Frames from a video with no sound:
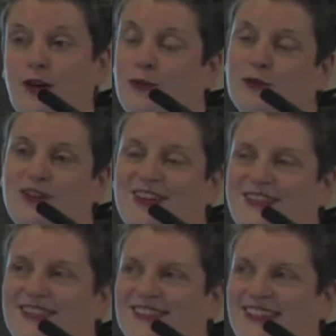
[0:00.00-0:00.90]
which
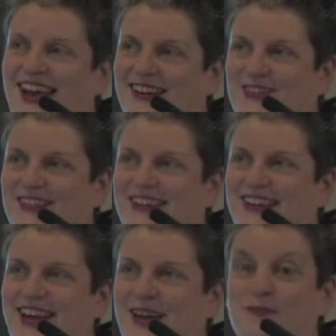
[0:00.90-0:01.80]
isn't
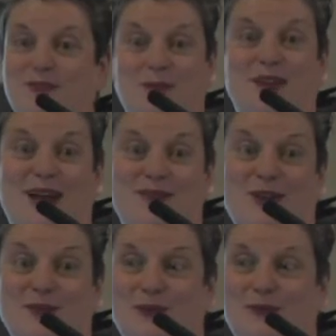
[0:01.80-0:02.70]
actually um, something I've
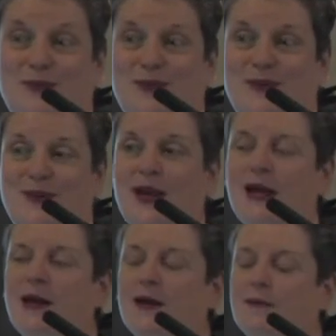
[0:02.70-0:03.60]
done before
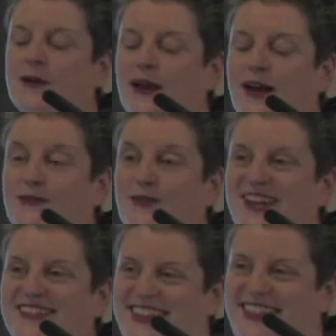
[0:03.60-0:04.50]
but I
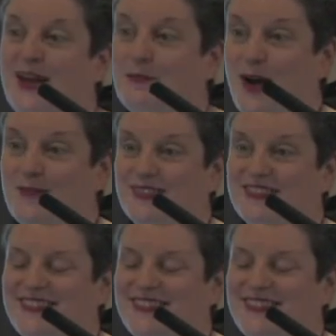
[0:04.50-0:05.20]
felt, I promise,